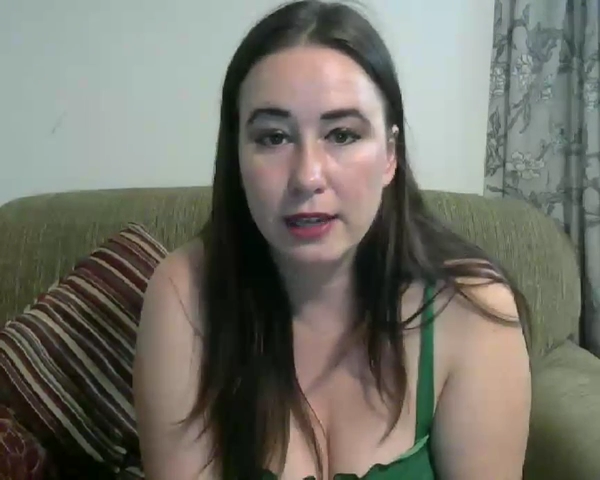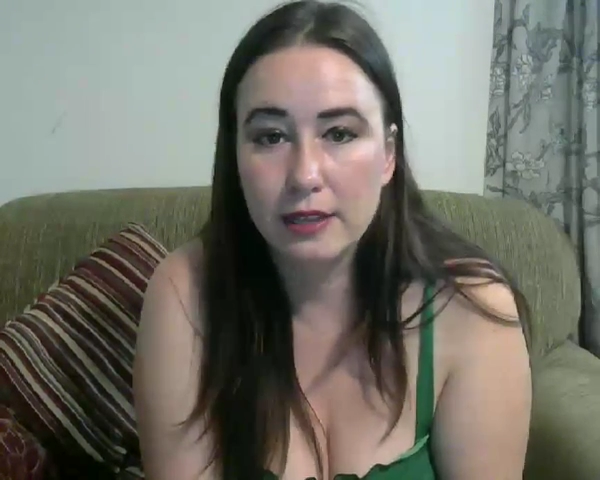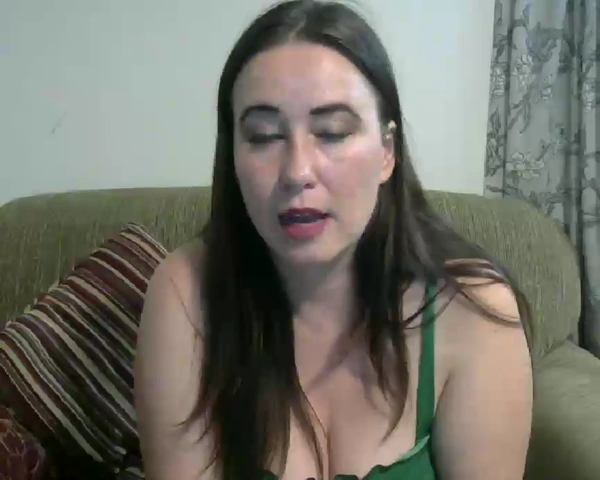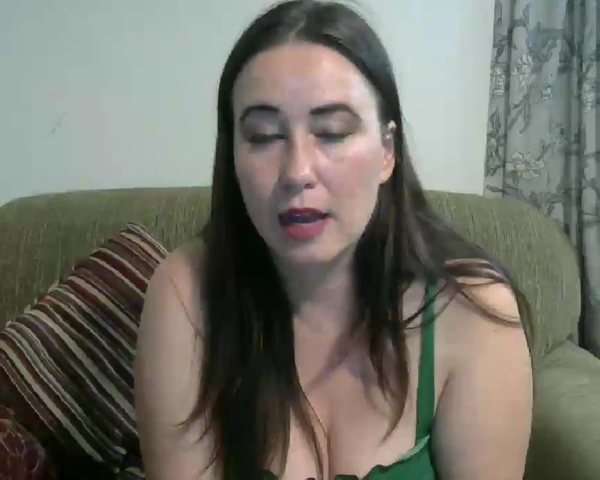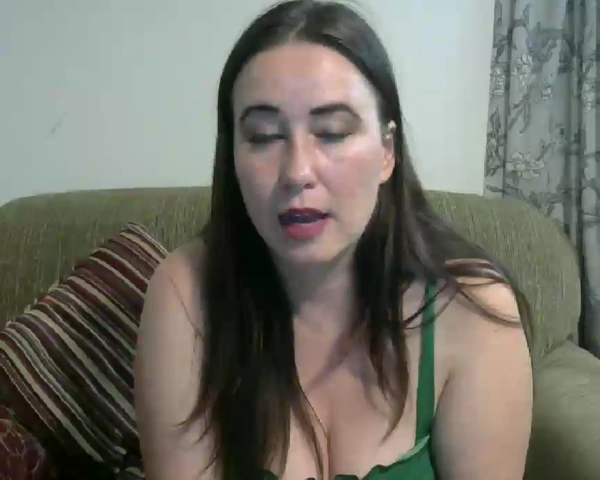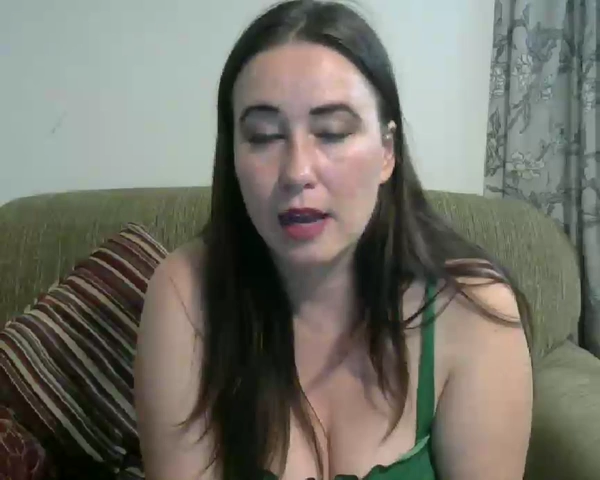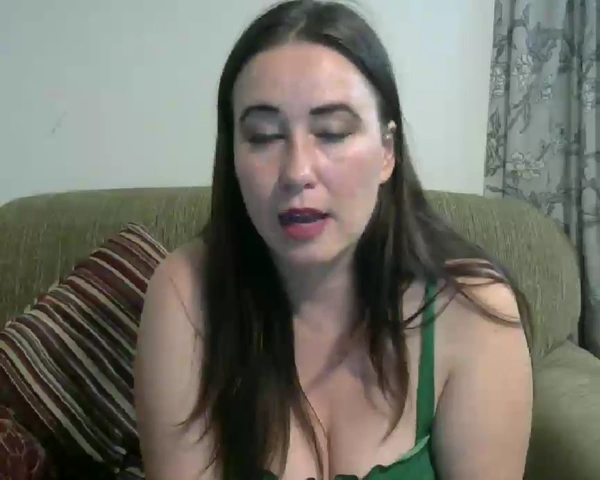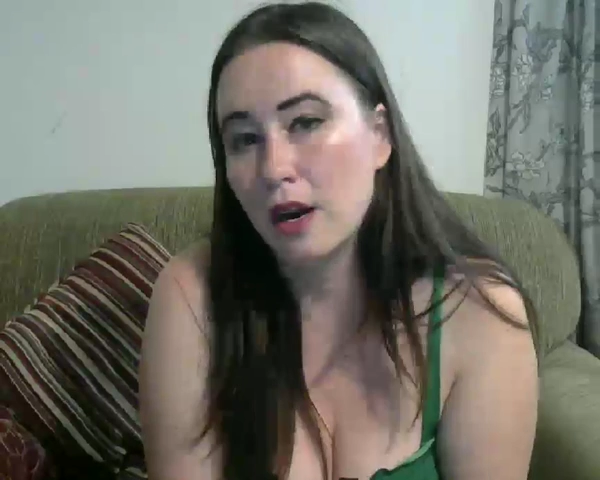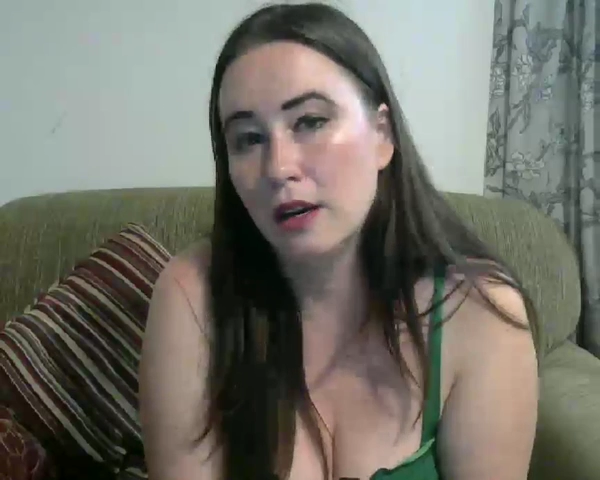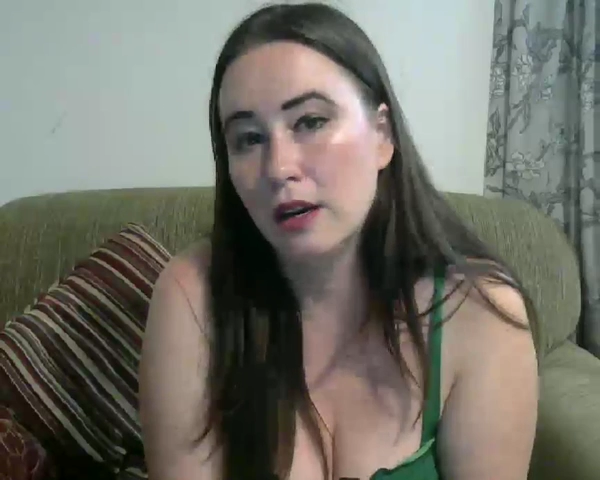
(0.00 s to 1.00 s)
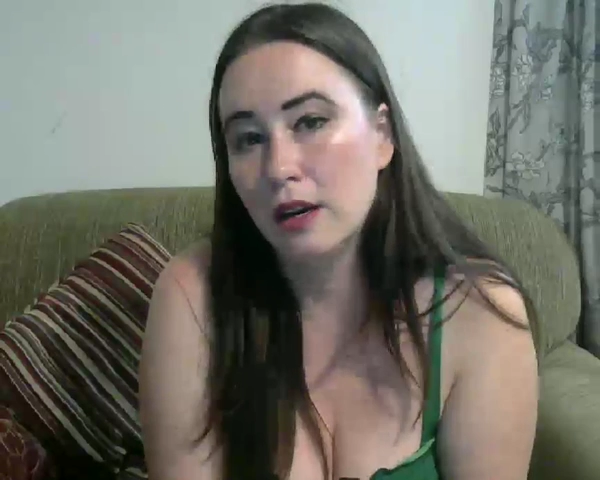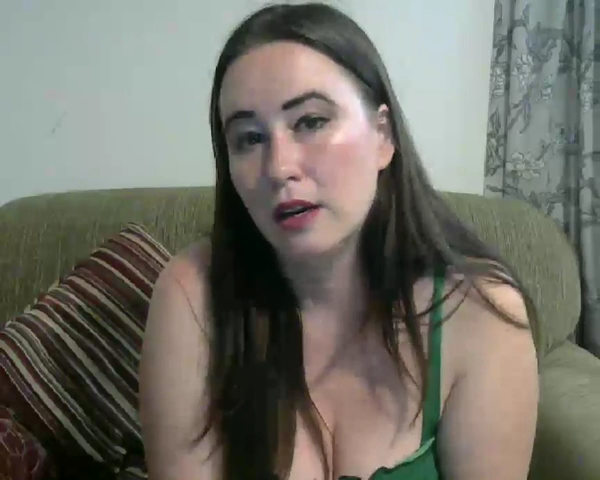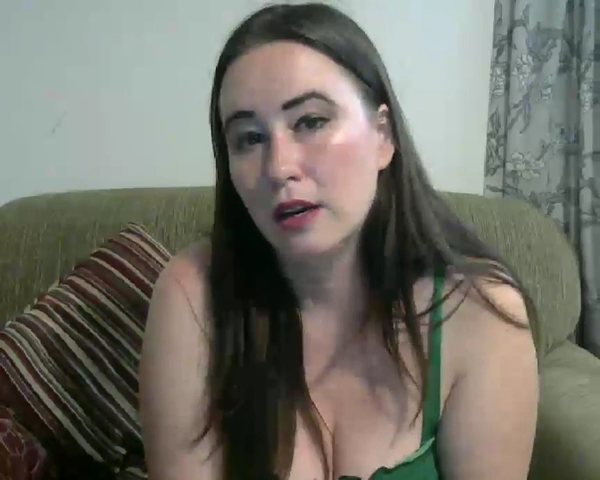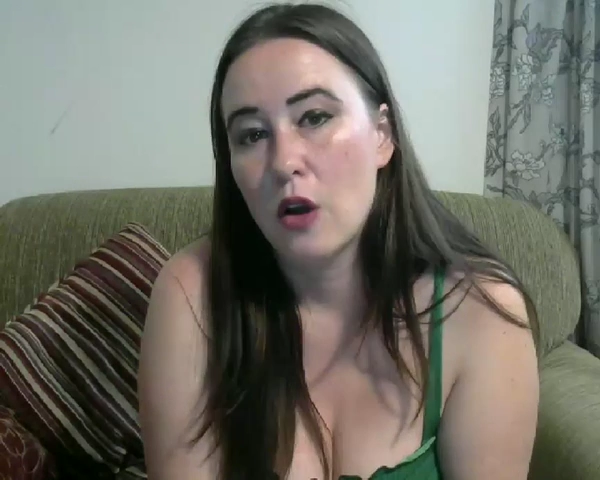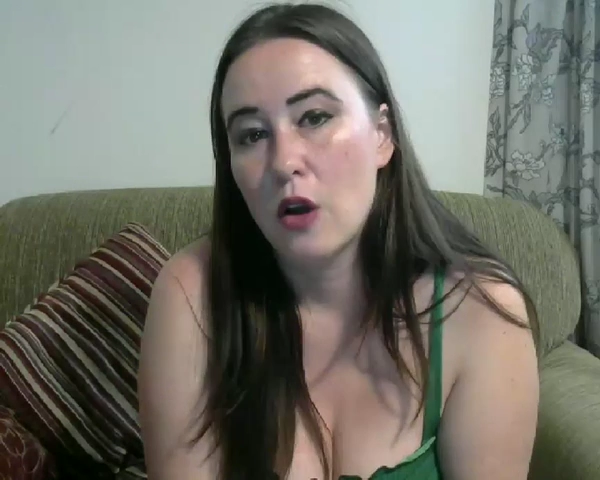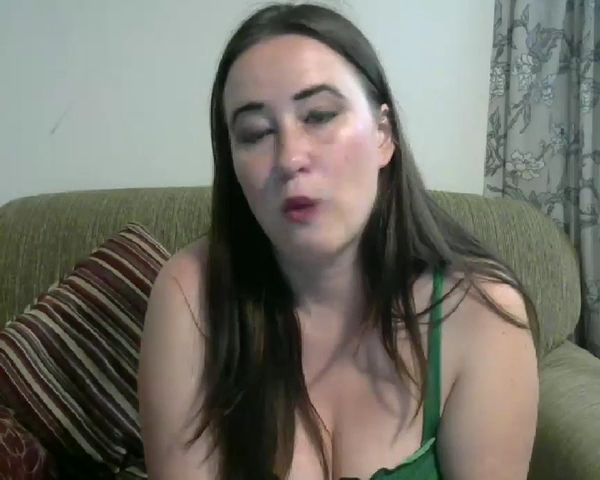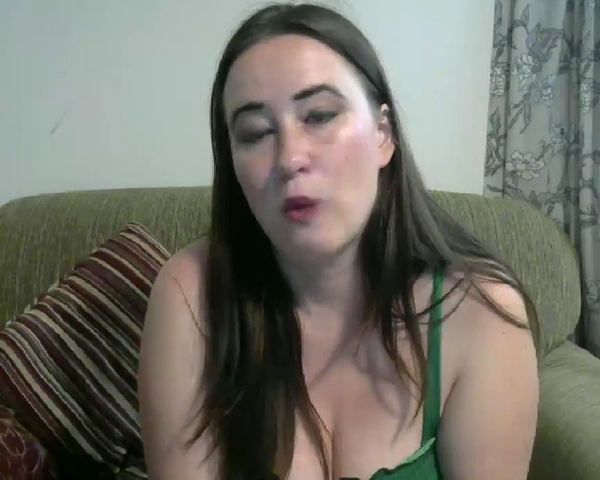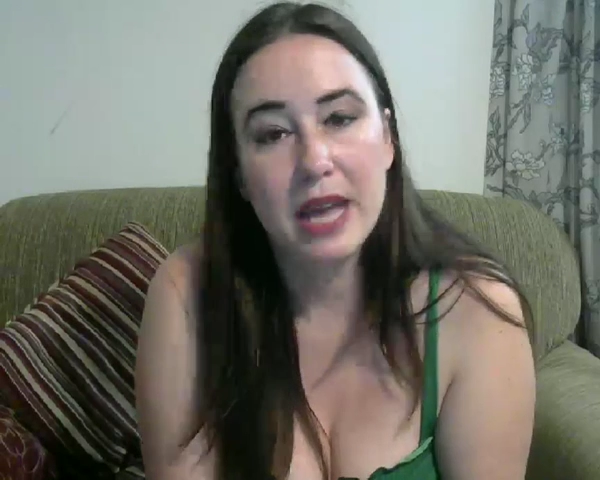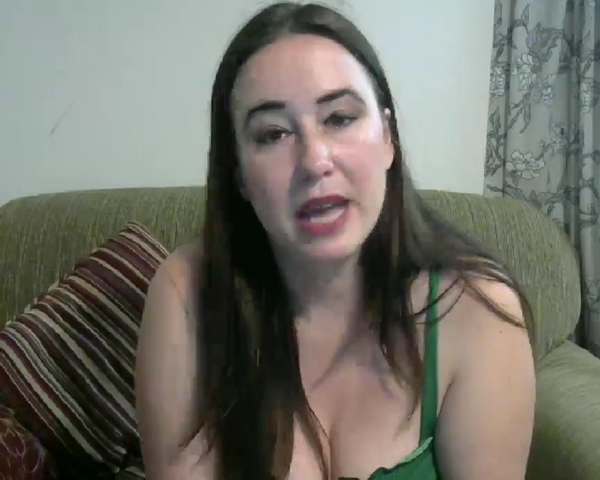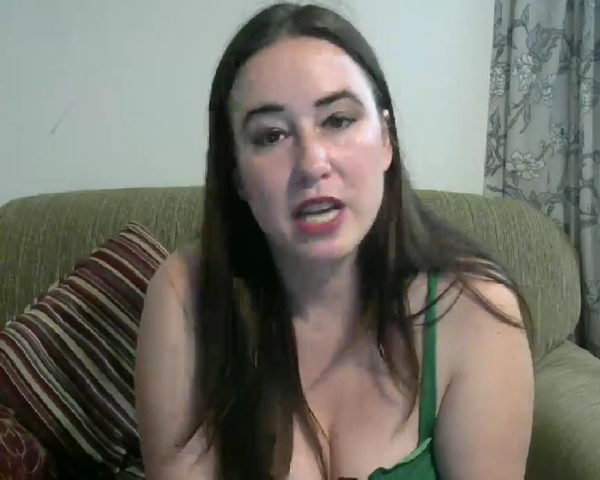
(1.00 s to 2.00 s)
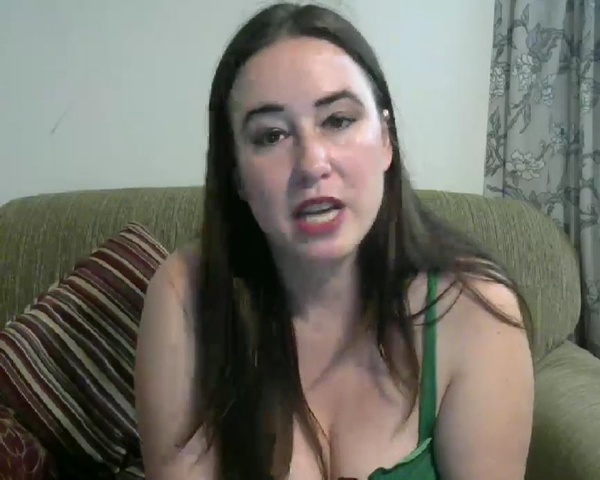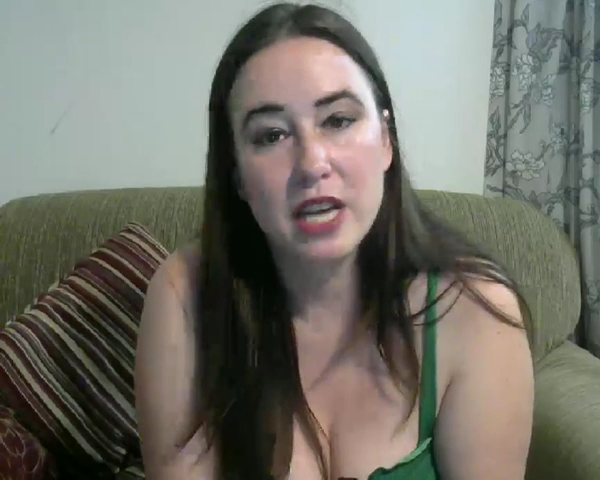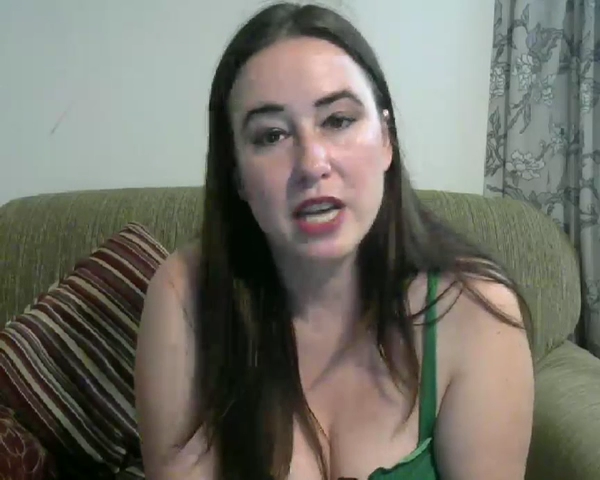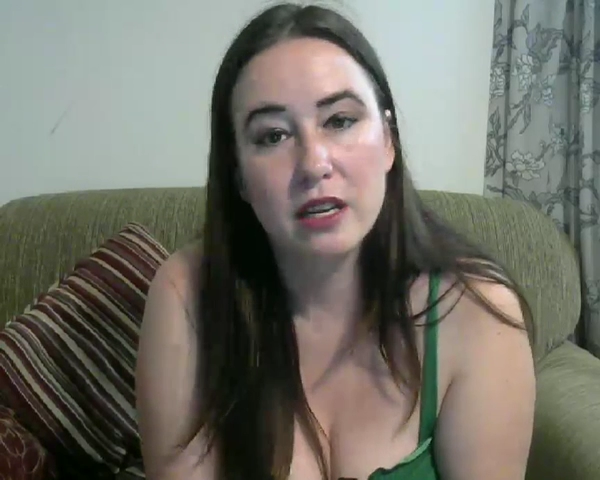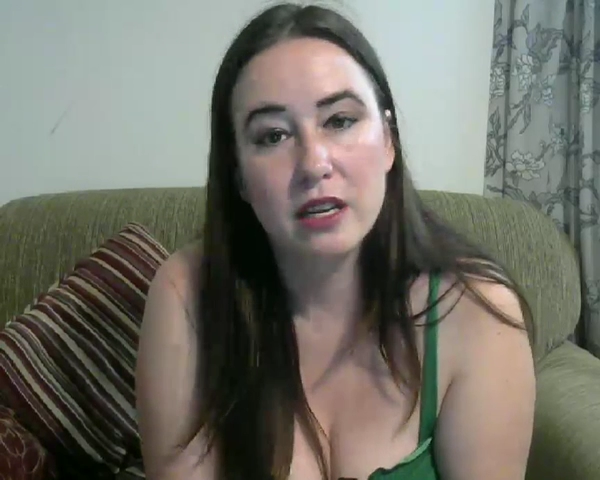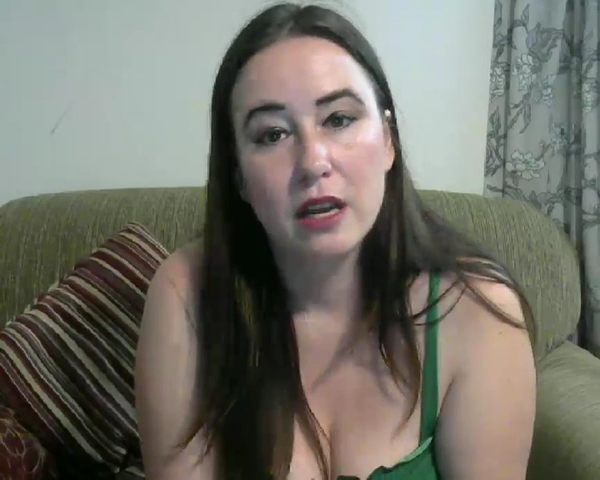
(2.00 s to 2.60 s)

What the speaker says: Some are webcam chat.